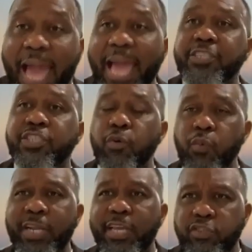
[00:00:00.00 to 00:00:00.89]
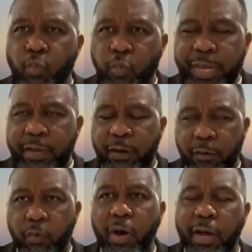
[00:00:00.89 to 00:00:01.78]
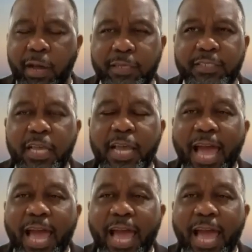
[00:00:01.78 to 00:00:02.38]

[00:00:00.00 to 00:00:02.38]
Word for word: as to what his will was,